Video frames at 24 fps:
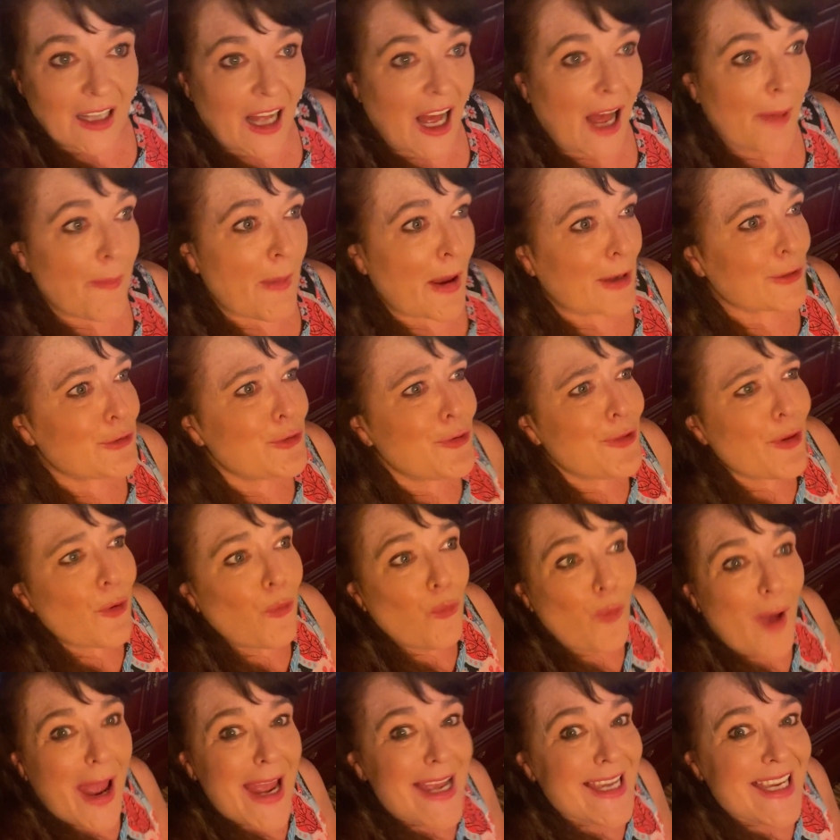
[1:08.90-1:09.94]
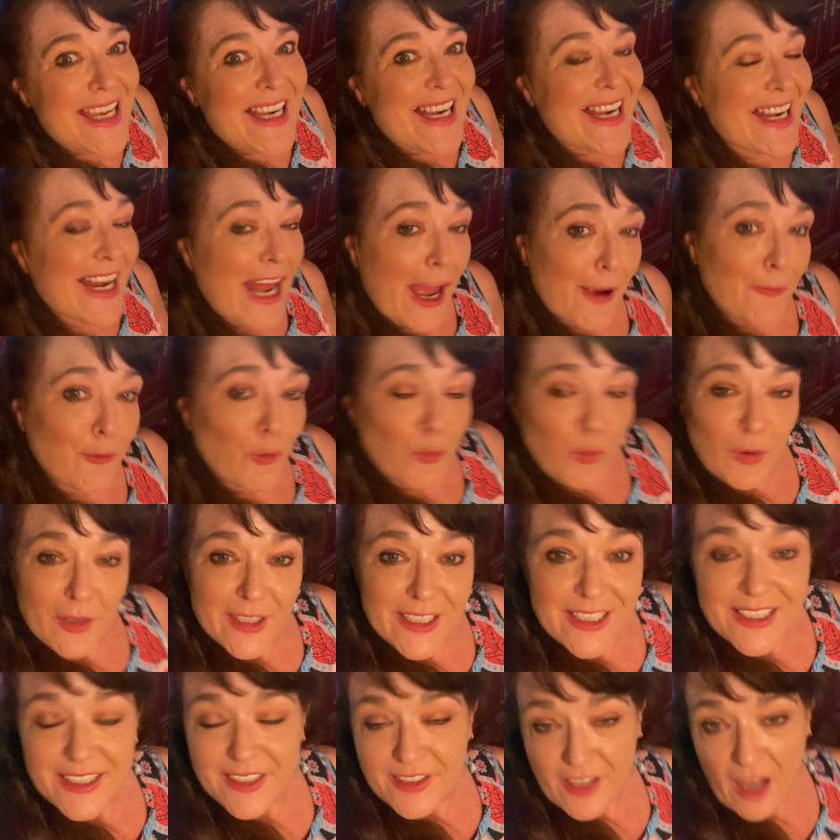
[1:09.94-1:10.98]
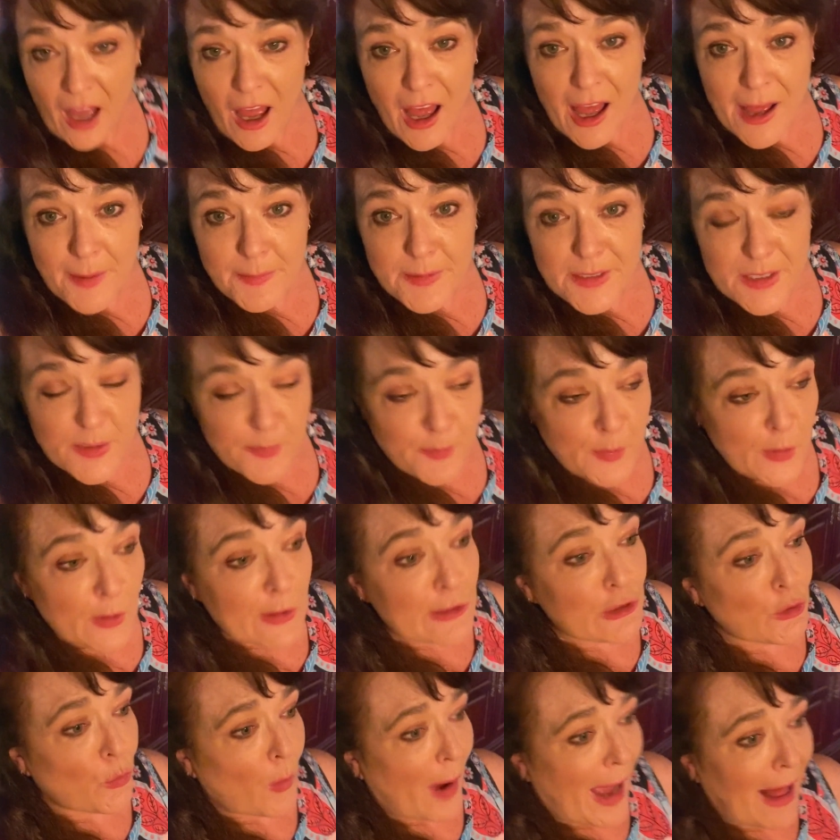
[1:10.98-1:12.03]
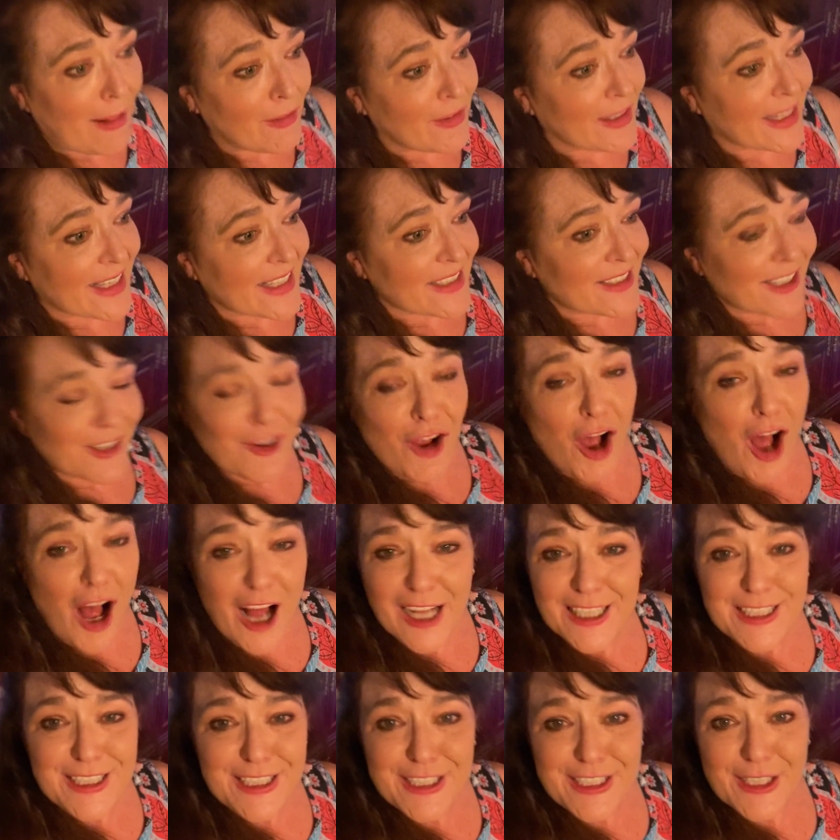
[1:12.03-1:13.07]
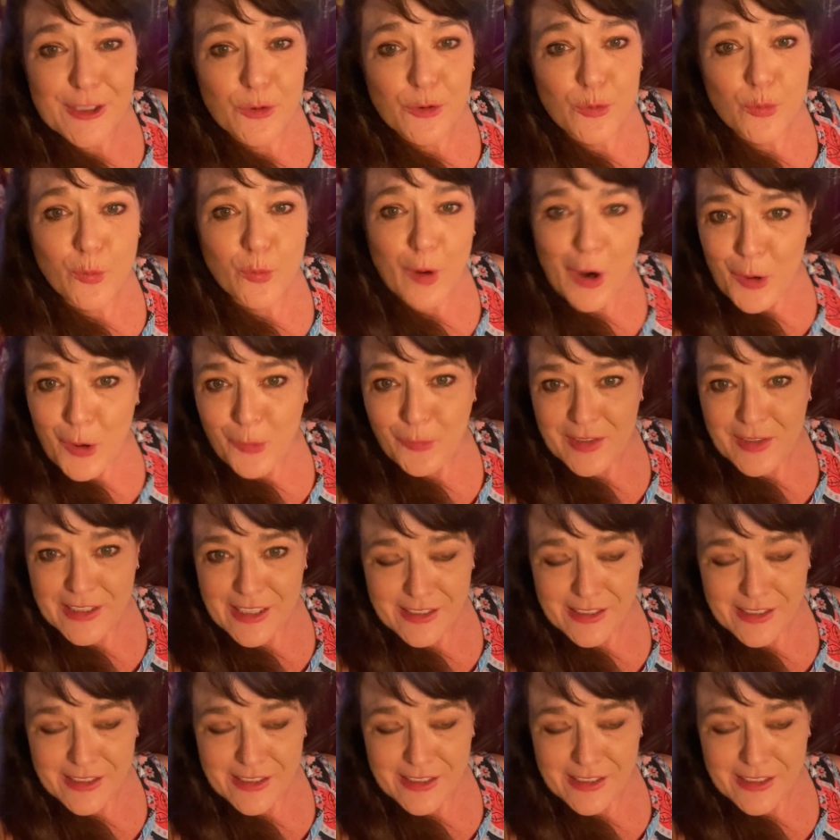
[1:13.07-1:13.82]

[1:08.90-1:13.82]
I'm not sure the awakening ever really stops. Spirituality is a constant growth.